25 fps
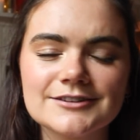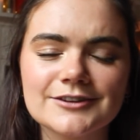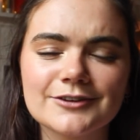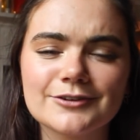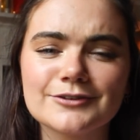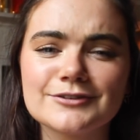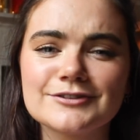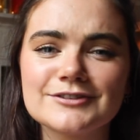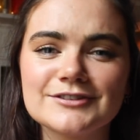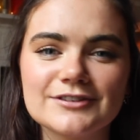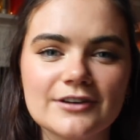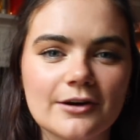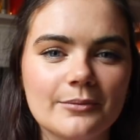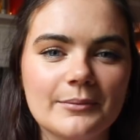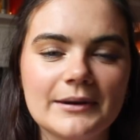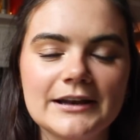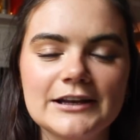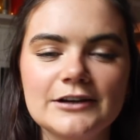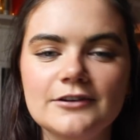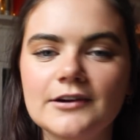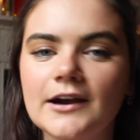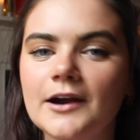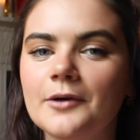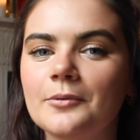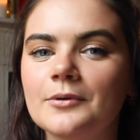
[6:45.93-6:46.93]
There's so many
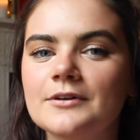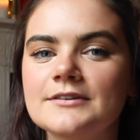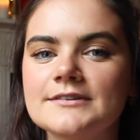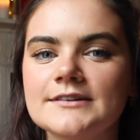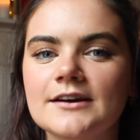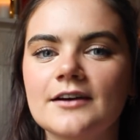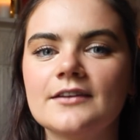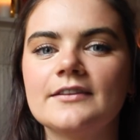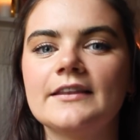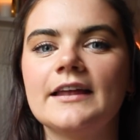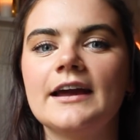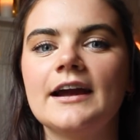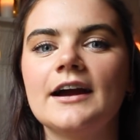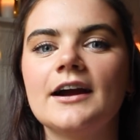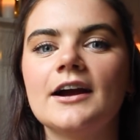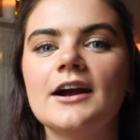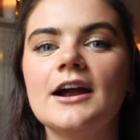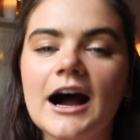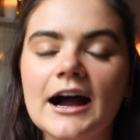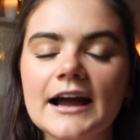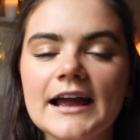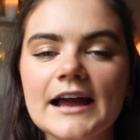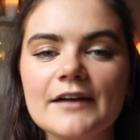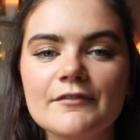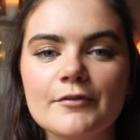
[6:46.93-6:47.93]
great ones on there.
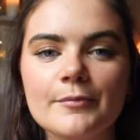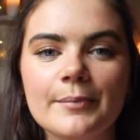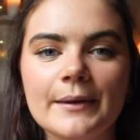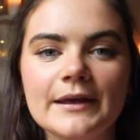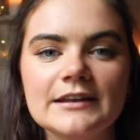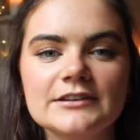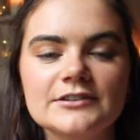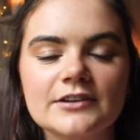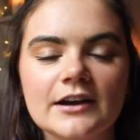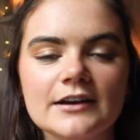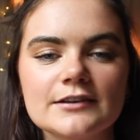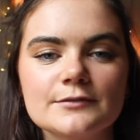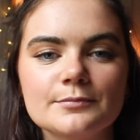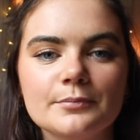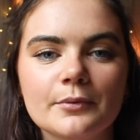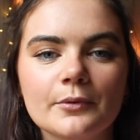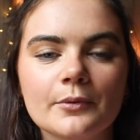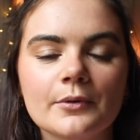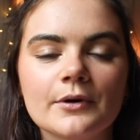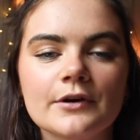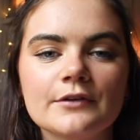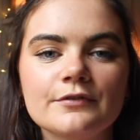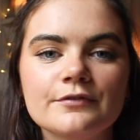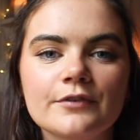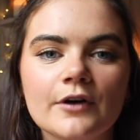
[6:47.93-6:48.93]
I have a Pinterest
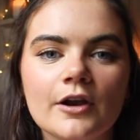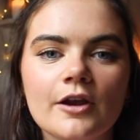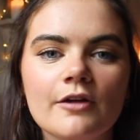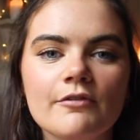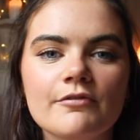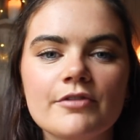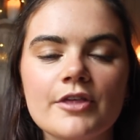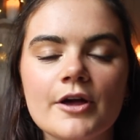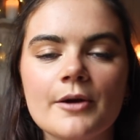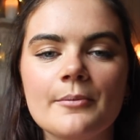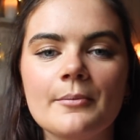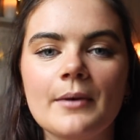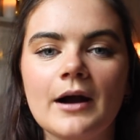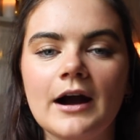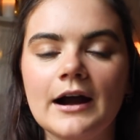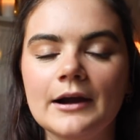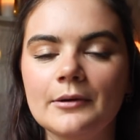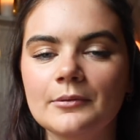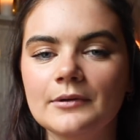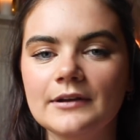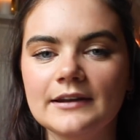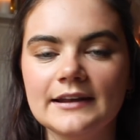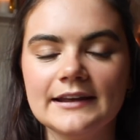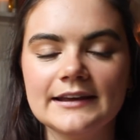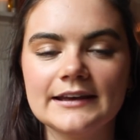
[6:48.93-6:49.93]
board full of them. I
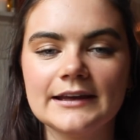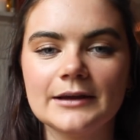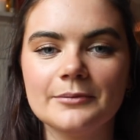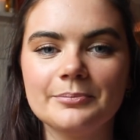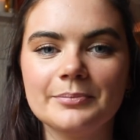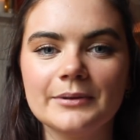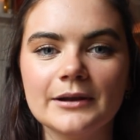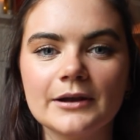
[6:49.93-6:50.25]
will link it